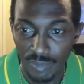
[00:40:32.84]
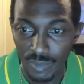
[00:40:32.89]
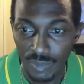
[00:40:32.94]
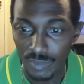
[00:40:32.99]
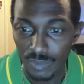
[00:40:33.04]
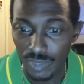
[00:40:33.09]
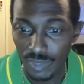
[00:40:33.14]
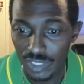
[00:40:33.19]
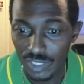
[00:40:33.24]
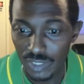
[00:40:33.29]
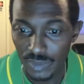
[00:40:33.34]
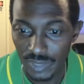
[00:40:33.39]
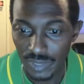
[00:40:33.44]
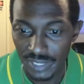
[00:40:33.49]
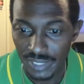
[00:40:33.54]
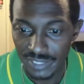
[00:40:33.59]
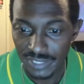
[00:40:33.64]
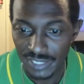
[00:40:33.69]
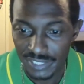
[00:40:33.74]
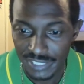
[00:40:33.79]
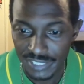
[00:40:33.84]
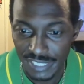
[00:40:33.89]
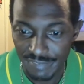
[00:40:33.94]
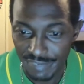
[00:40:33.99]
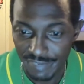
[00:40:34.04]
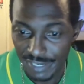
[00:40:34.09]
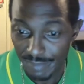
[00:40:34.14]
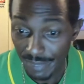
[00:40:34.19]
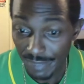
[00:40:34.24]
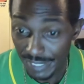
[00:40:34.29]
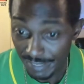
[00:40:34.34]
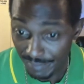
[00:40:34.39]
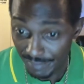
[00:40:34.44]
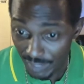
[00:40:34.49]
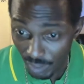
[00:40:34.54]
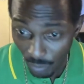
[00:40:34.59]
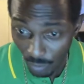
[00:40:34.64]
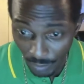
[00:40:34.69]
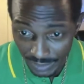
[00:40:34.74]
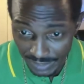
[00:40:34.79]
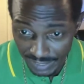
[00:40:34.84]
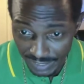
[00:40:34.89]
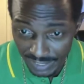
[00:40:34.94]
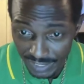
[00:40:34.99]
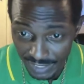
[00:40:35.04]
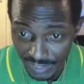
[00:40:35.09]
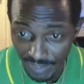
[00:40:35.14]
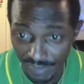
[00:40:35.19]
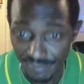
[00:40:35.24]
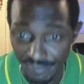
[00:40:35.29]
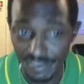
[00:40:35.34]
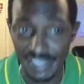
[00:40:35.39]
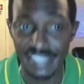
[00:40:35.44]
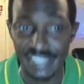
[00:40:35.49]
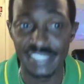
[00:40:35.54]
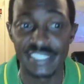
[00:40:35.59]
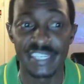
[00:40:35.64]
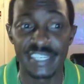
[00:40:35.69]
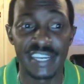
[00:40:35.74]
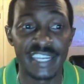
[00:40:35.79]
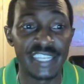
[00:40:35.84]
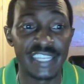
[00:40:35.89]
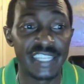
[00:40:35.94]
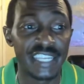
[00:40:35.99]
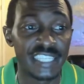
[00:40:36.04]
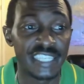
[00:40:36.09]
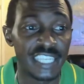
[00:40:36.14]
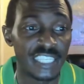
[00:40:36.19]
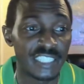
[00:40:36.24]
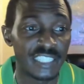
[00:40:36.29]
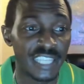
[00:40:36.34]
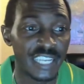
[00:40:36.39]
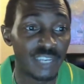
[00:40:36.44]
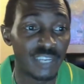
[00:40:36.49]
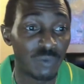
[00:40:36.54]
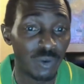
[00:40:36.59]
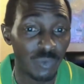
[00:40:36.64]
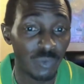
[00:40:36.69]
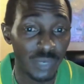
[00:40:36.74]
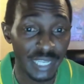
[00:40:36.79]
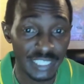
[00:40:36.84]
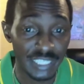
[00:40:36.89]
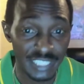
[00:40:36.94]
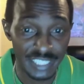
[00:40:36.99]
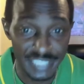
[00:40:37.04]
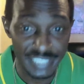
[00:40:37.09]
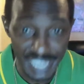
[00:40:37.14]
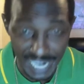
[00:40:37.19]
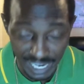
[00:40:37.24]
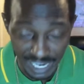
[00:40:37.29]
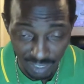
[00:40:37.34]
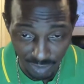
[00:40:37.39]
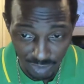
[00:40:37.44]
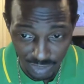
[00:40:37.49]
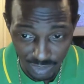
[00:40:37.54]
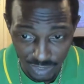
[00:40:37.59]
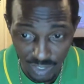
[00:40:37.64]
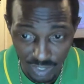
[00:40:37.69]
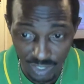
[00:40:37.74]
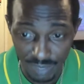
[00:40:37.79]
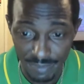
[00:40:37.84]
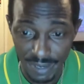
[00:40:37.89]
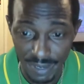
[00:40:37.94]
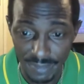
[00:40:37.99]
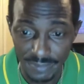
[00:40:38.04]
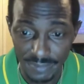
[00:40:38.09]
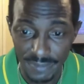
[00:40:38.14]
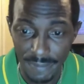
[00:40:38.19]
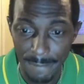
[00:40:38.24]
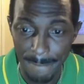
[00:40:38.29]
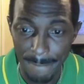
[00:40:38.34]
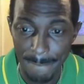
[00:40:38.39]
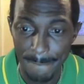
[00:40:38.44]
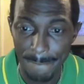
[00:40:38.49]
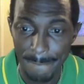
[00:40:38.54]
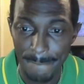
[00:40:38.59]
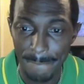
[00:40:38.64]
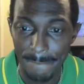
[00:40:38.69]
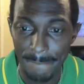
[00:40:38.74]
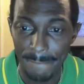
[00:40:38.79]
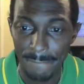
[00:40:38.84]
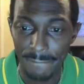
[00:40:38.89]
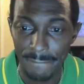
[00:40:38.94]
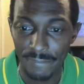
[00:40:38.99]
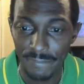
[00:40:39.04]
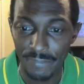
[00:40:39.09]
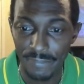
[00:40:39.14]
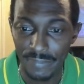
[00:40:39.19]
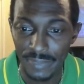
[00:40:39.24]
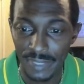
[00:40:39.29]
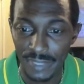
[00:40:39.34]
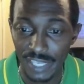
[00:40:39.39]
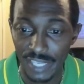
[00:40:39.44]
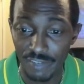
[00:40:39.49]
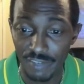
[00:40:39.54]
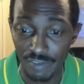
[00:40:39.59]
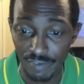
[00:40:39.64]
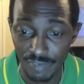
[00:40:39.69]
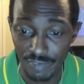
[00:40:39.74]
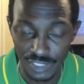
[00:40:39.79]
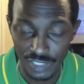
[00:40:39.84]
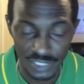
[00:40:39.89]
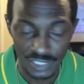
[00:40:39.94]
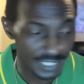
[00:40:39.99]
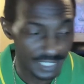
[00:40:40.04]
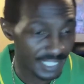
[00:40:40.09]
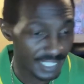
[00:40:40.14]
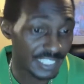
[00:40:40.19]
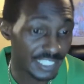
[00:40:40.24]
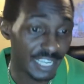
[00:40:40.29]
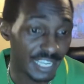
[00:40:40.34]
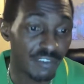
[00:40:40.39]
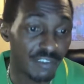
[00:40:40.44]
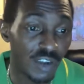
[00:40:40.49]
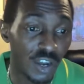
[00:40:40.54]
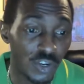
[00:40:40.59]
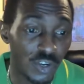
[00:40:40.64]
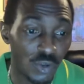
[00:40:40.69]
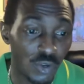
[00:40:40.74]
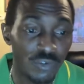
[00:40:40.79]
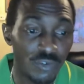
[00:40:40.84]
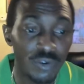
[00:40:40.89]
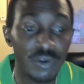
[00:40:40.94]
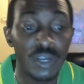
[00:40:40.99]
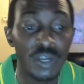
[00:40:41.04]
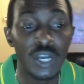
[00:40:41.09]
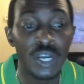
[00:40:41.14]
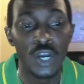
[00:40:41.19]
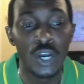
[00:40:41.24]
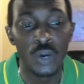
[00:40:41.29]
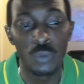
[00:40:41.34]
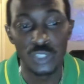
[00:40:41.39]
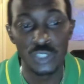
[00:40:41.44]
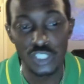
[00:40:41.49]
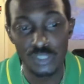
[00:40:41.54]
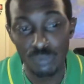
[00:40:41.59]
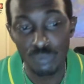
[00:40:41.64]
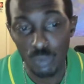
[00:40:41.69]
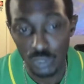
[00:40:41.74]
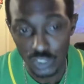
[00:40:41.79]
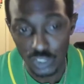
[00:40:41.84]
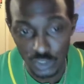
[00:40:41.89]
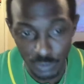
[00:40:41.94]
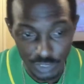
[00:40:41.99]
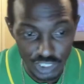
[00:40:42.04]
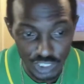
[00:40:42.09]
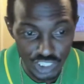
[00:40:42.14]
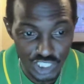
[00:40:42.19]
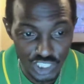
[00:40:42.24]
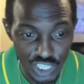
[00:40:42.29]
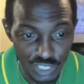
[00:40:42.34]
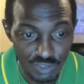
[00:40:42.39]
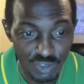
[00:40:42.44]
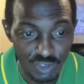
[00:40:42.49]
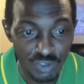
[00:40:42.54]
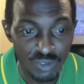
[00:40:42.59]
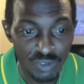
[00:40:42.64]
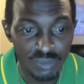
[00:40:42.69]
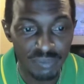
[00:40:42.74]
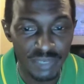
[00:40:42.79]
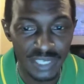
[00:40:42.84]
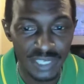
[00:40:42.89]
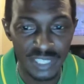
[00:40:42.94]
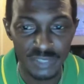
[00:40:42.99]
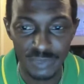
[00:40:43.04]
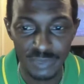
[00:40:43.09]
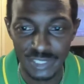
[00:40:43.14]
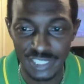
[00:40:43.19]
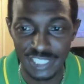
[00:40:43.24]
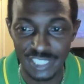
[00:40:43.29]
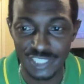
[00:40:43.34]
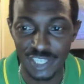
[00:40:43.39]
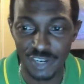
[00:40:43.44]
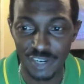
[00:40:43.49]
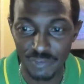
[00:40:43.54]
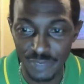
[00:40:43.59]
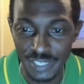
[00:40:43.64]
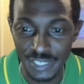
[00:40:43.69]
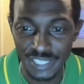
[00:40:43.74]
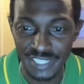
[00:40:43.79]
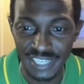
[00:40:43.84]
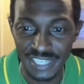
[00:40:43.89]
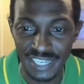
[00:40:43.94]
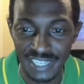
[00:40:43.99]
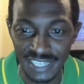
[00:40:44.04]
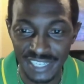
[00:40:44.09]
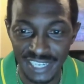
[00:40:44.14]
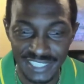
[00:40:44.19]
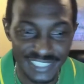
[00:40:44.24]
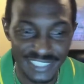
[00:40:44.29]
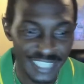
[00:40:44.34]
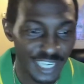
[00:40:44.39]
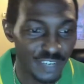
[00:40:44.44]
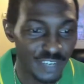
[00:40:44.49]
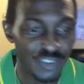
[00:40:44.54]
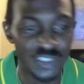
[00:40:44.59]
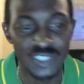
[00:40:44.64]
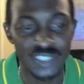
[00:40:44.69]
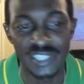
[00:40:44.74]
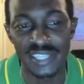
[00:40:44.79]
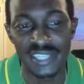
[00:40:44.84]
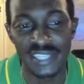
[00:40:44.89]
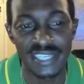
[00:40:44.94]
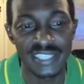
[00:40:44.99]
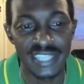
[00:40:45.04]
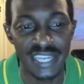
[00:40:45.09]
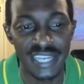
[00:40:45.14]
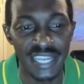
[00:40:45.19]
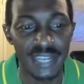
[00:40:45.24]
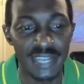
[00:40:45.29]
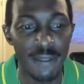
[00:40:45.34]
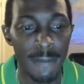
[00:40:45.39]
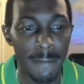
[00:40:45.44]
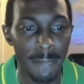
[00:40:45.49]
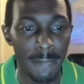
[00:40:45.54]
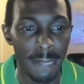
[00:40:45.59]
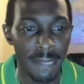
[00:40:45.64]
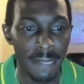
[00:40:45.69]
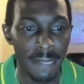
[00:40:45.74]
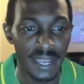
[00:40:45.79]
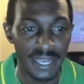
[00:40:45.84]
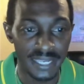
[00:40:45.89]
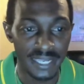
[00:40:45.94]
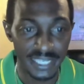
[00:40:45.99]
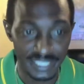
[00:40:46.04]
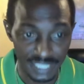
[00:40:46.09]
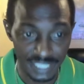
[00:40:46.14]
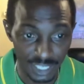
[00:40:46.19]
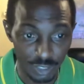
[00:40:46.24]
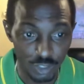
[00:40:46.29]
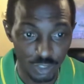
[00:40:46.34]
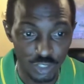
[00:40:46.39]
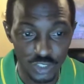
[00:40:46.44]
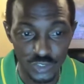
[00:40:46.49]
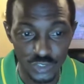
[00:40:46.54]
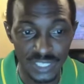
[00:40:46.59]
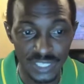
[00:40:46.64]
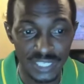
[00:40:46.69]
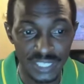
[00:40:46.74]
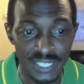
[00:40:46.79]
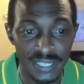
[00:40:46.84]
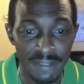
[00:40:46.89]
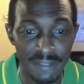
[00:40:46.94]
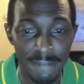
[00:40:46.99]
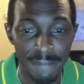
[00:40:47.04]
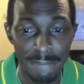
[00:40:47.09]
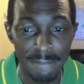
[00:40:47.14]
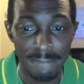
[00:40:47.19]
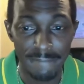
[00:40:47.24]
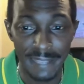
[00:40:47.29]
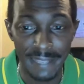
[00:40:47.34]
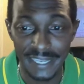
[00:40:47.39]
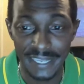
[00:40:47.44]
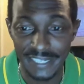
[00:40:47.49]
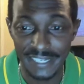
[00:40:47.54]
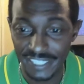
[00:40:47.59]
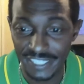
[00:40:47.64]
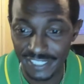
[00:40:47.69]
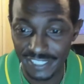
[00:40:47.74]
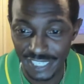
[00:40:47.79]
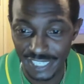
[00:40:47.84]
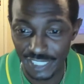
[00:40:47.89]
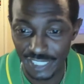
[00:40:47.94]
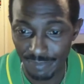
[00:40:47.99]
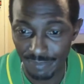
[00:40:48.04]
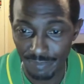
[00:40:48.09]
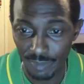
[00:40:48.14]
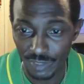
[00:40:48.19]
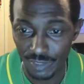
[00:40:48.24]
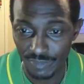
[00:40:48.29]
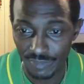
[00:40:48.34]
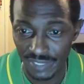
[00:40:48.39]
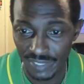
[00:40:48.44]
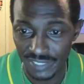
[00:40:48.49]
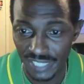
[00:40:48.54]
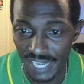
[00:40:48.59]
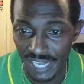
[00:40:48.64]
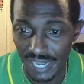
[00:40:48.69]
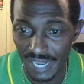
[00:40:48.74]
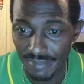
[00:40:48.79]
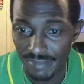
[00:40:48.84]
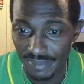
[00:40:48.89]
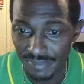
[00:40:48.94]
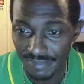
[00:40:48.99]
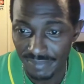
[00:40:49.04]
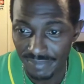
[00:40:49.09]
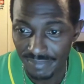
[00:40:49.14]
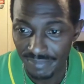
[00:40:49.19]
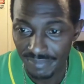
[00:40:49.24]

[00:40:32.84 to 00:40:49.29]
what I want to do is to see if anybody have any questions. Or is there anything that anyone would like to dialogue or talk about in reference to the things that I've gone over, which is more so in general, because once I start reading itineraries and things like that, it gets a little tricky. And this takes up most of our time.